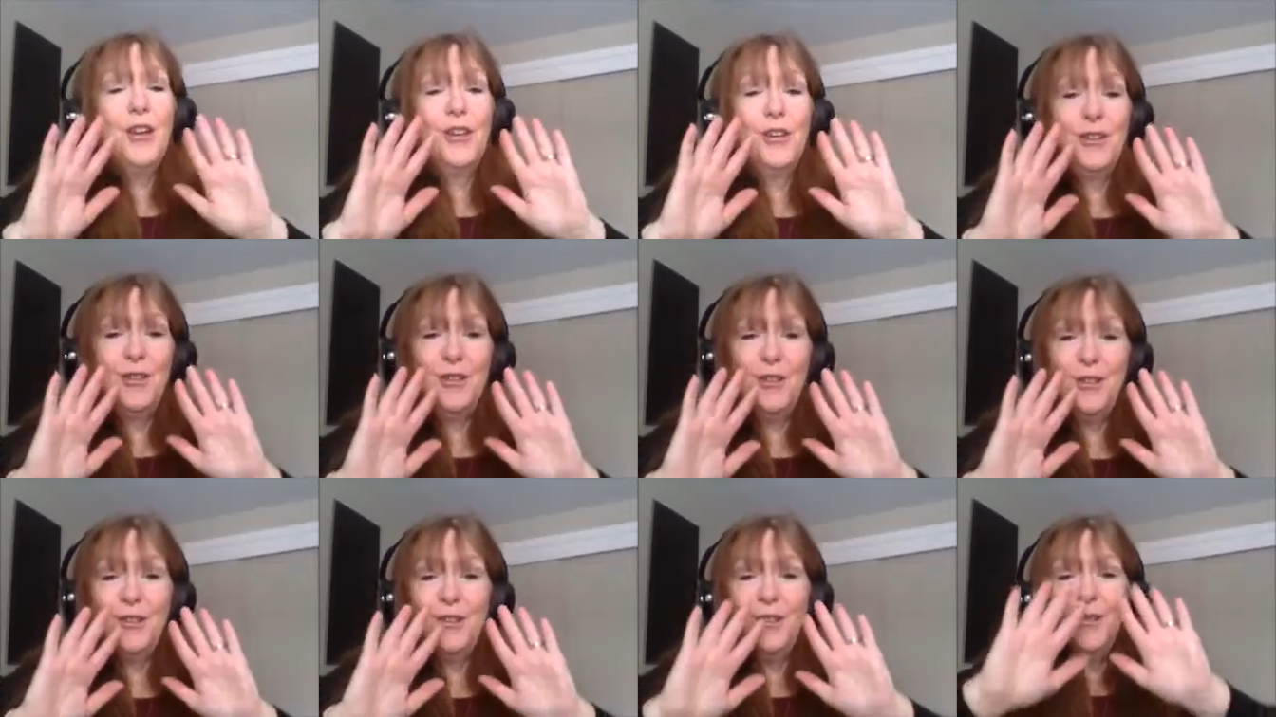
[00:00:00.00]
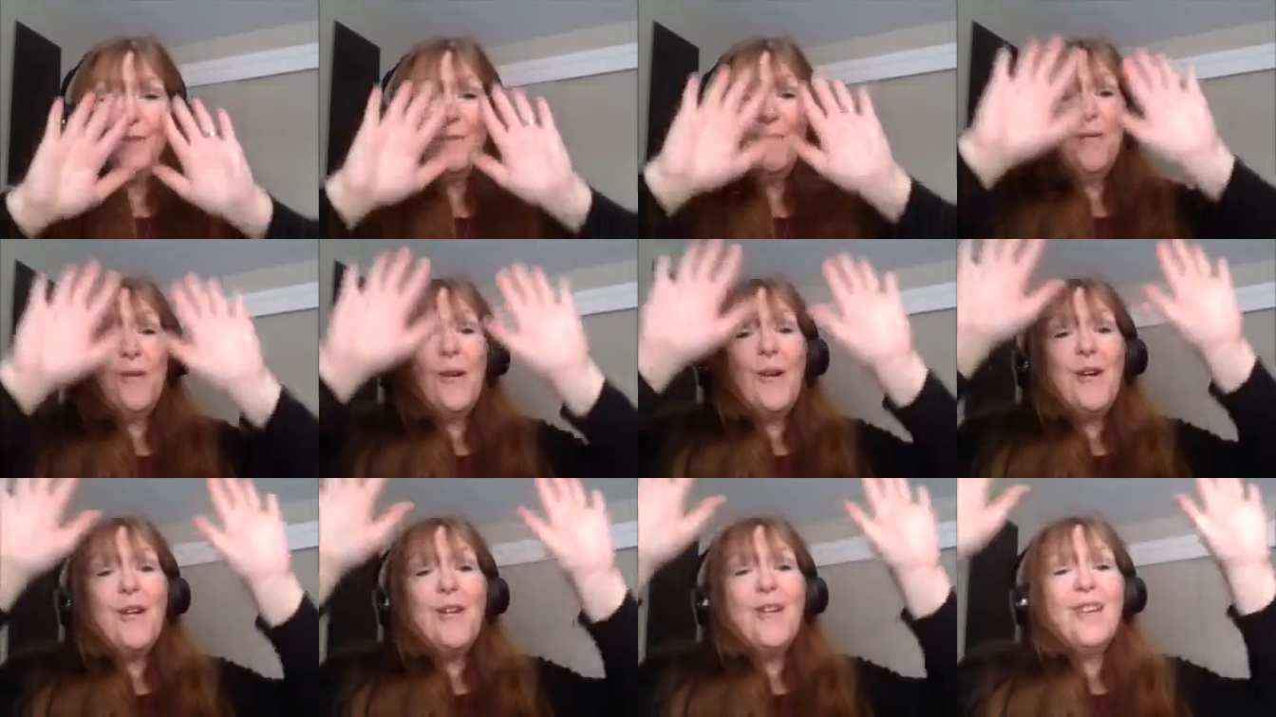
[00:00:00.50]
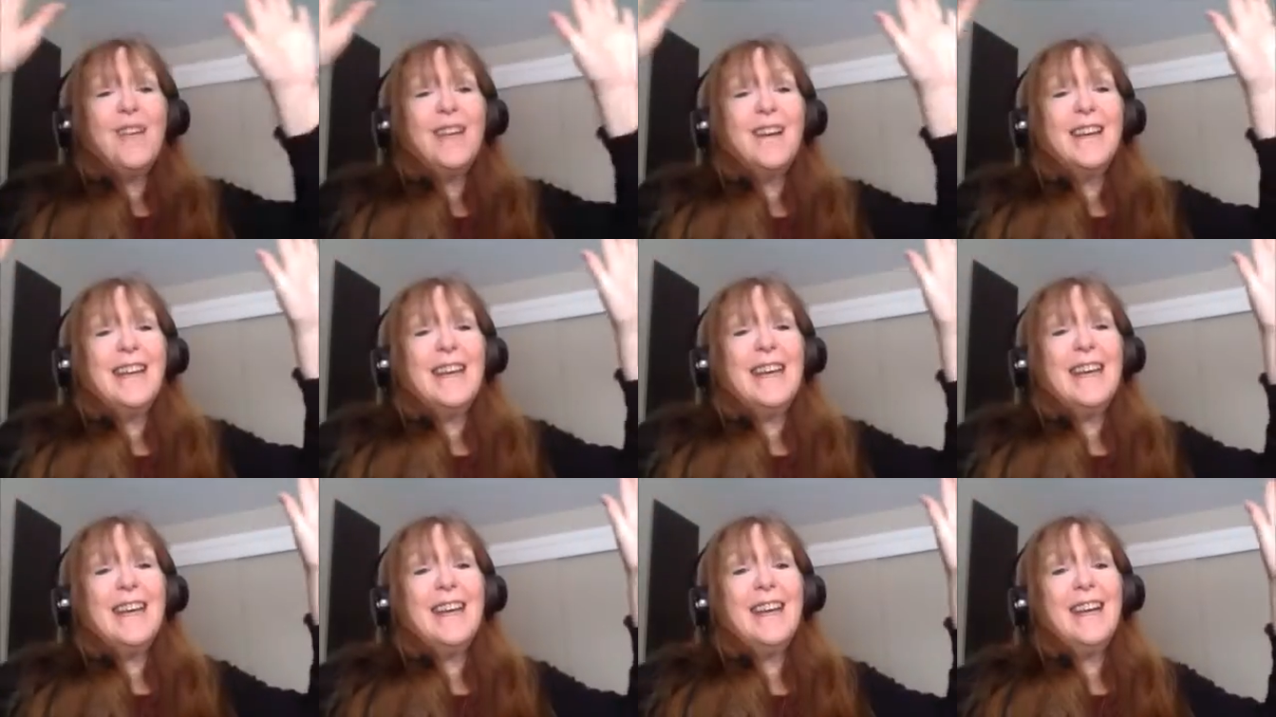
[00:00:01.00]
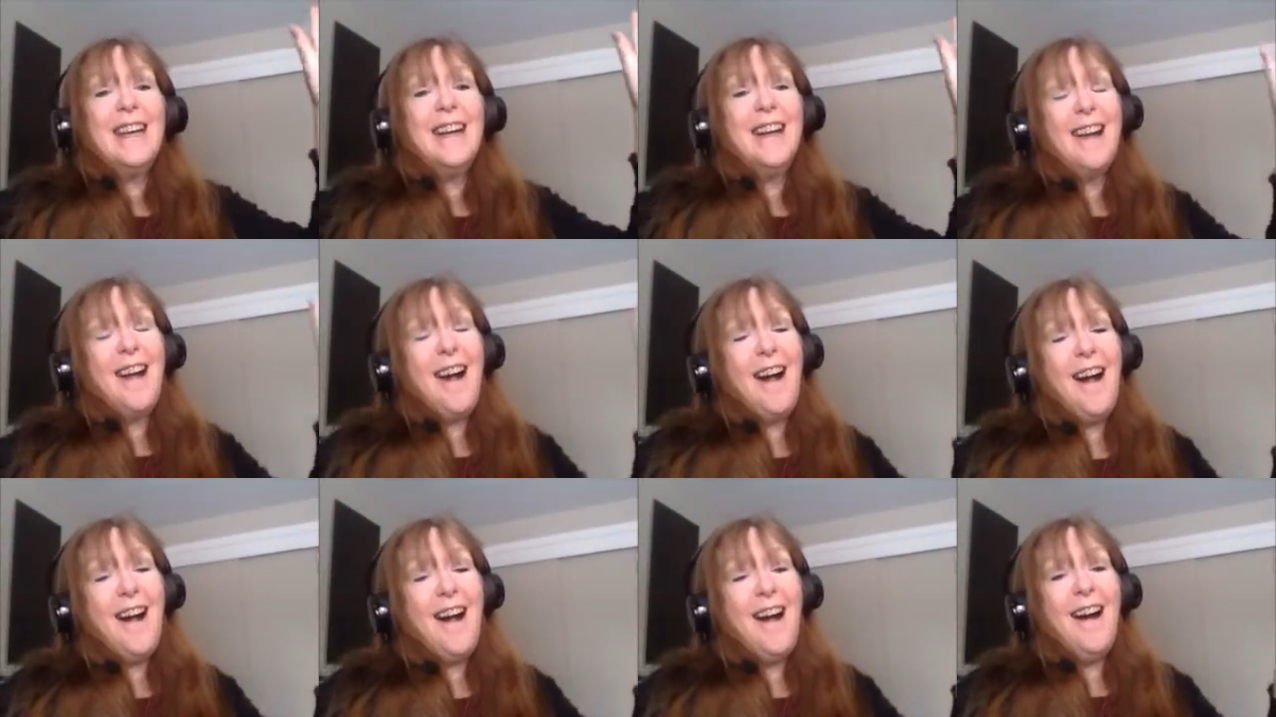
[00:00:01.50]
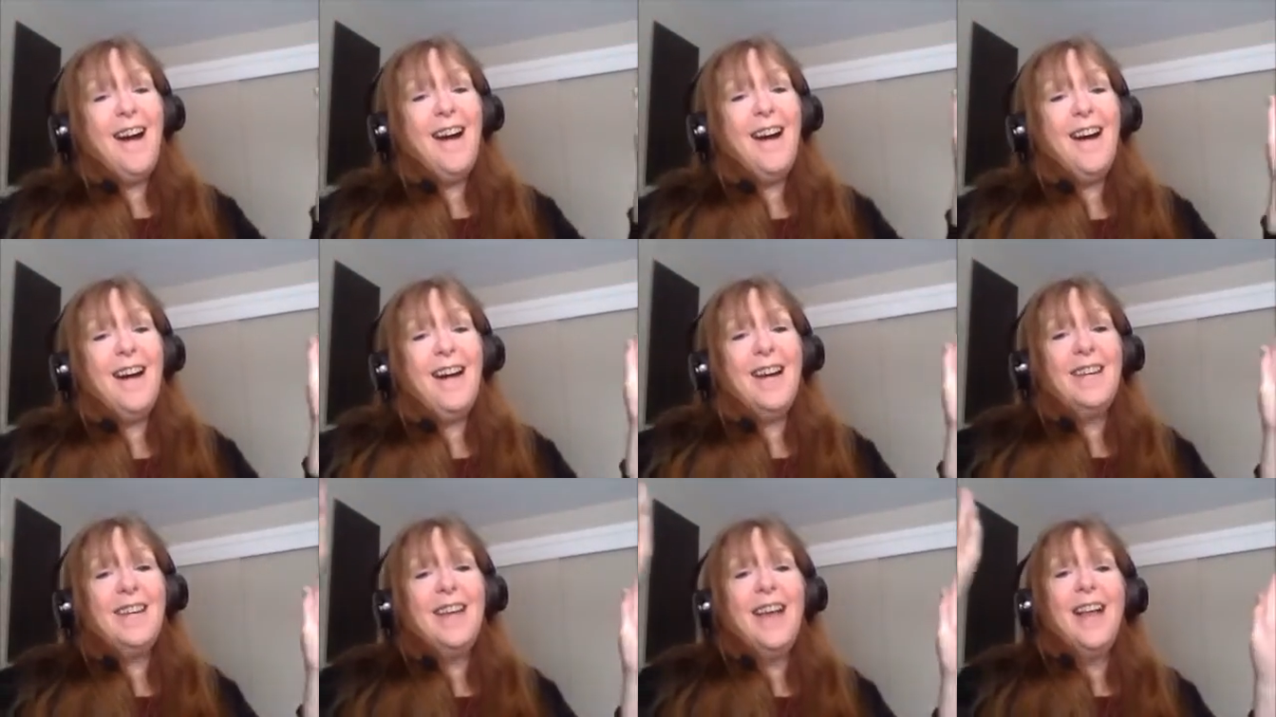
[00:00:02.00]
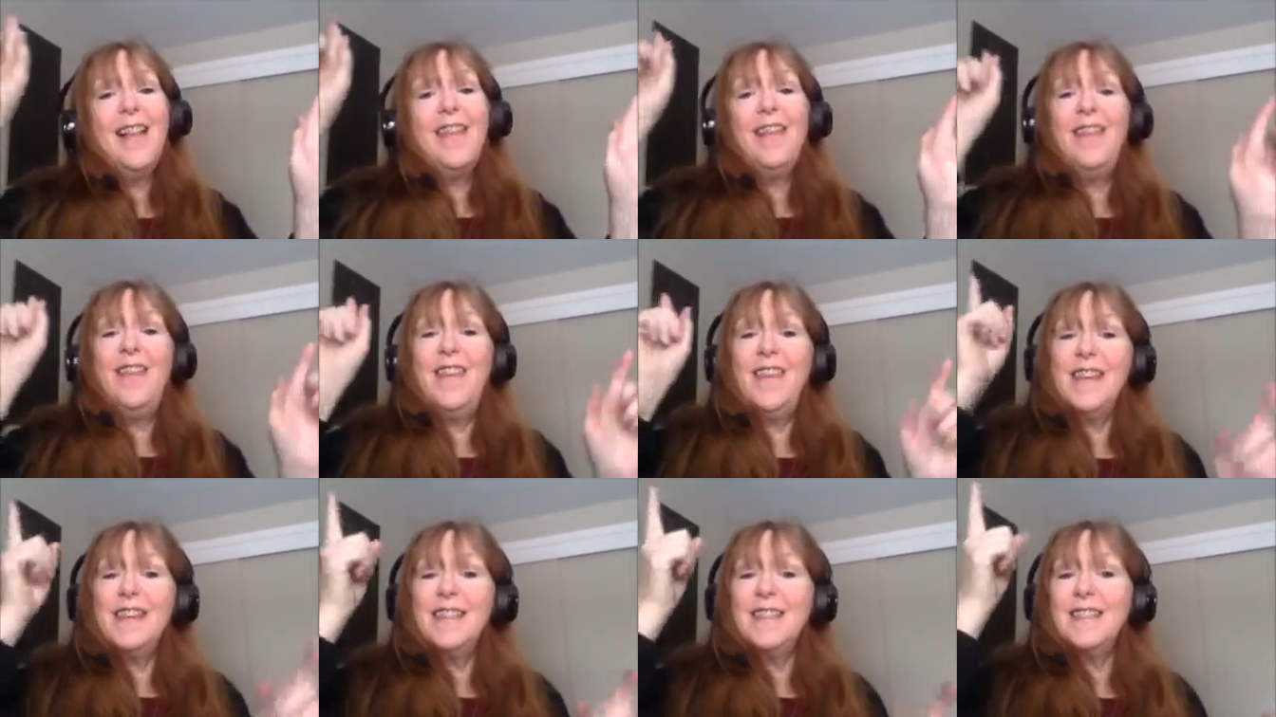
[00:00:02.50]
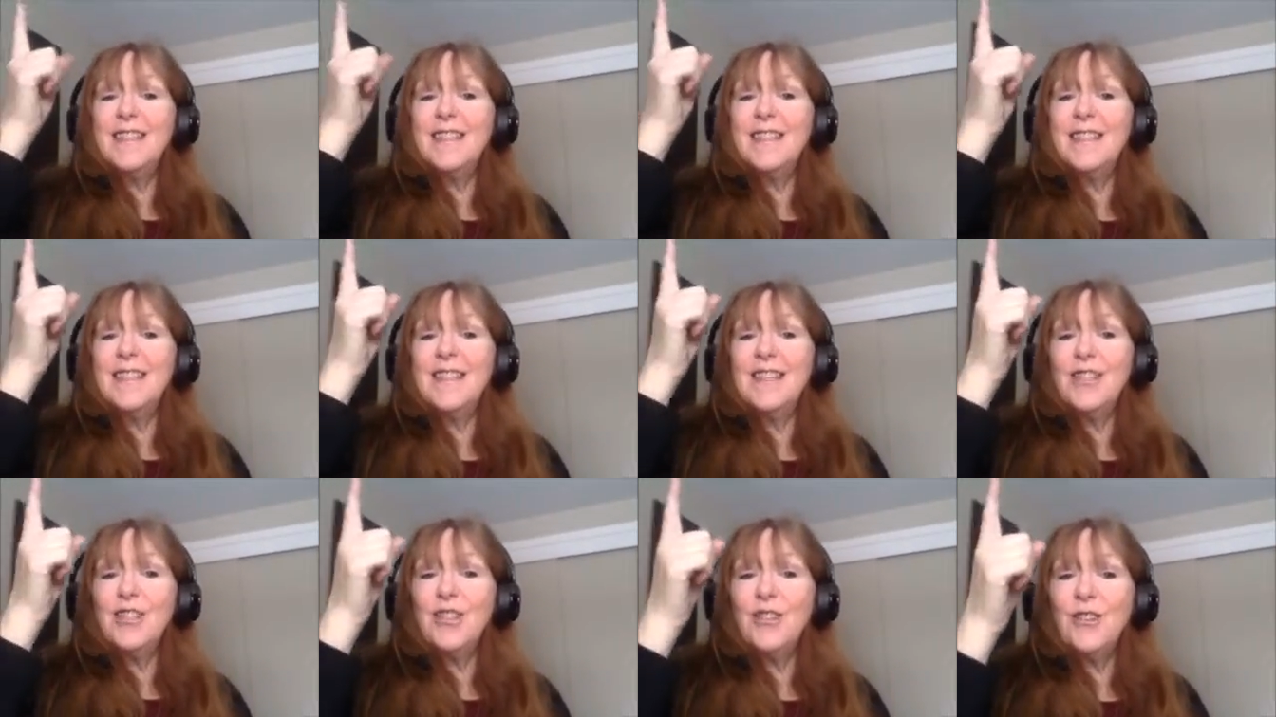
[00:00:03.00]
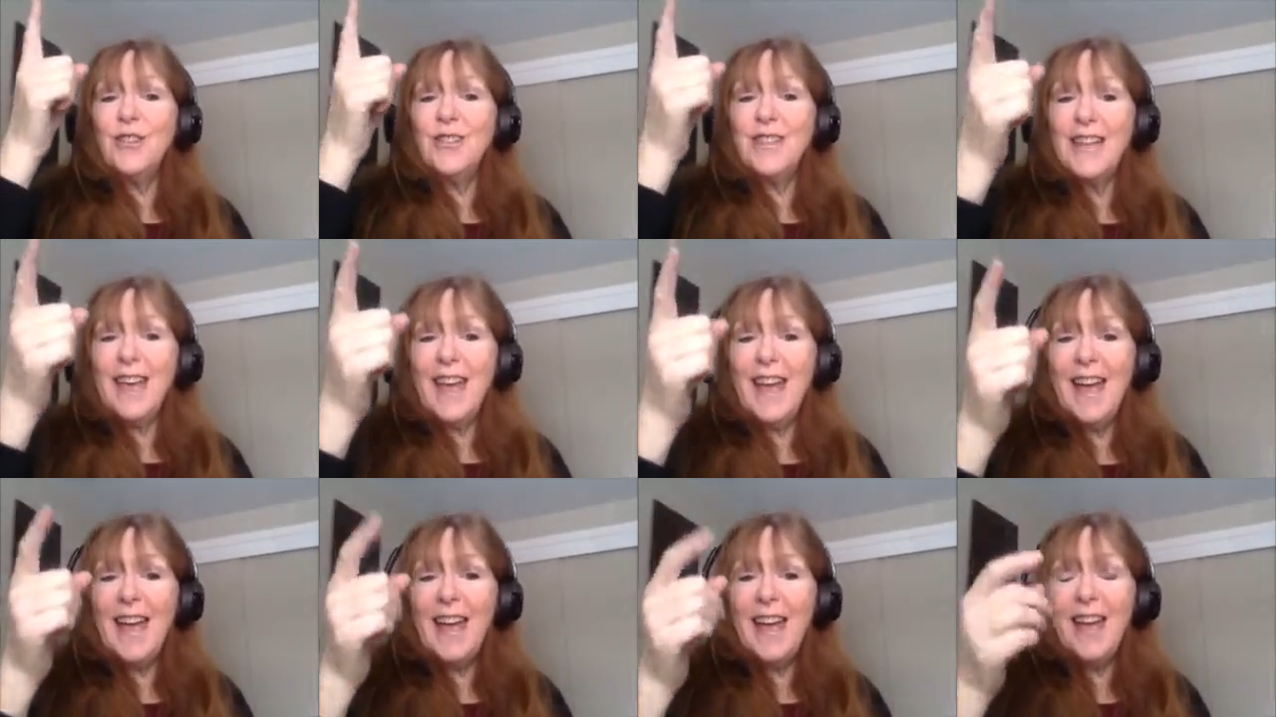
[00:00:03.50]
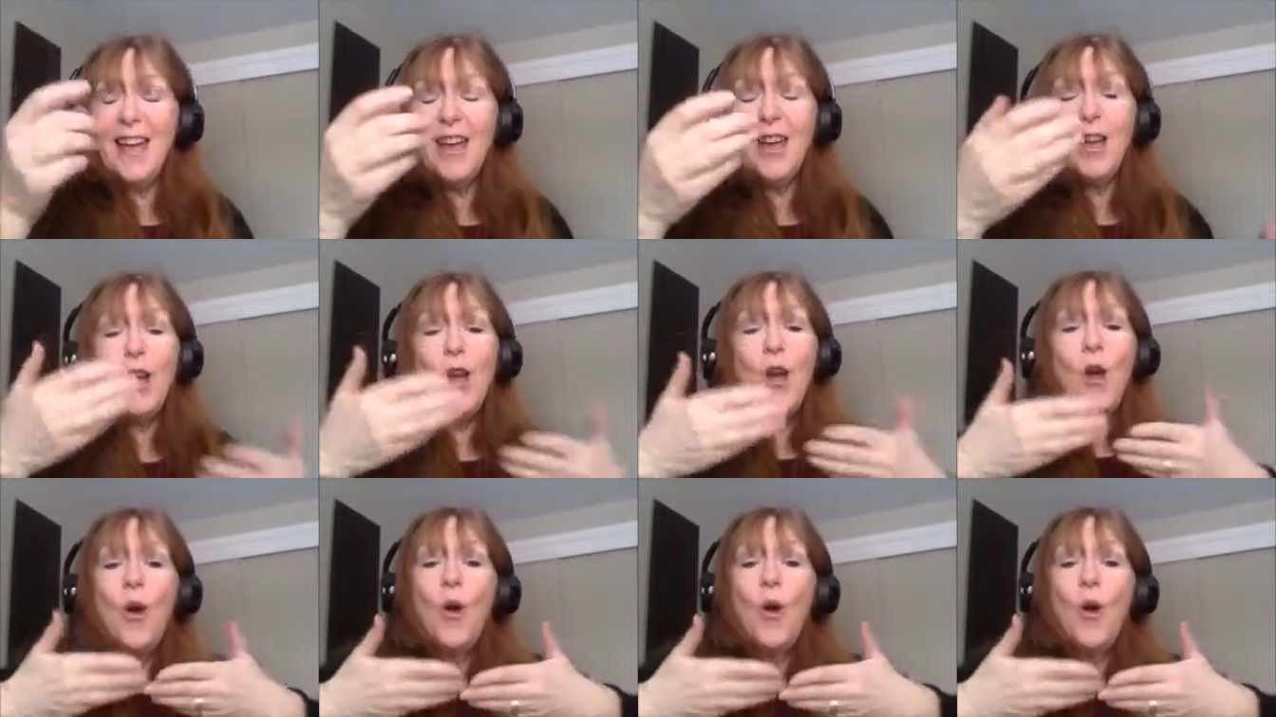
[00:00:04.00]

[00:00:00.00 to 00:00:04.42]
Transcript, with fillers: Good morning, God. This is your day.